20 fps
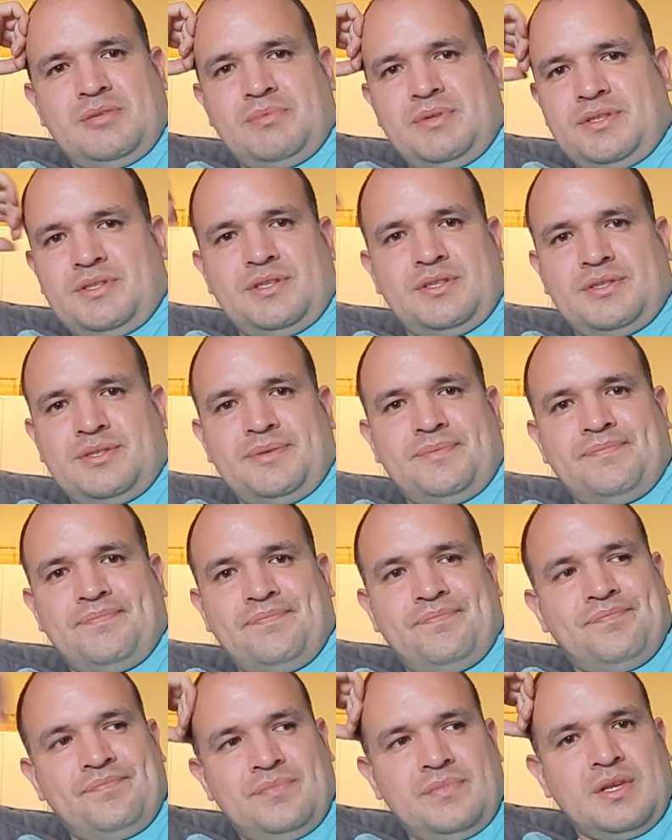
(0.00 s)
but it's just,
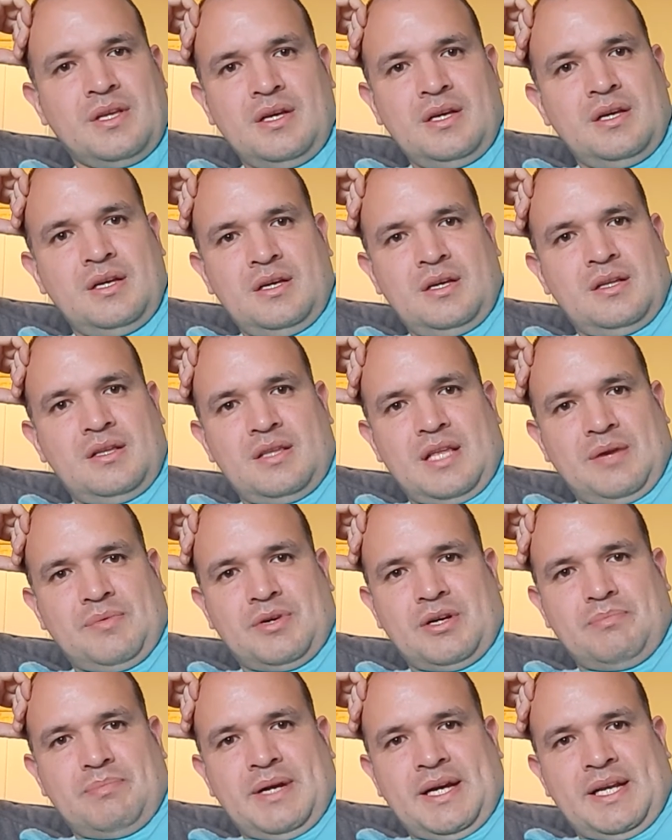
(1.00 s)
they
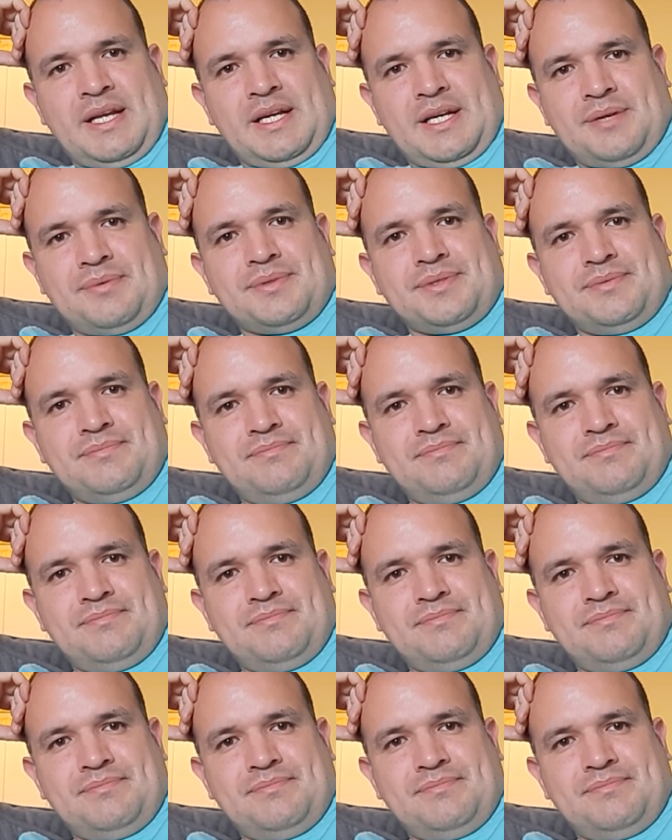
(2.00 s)
weren't panning out.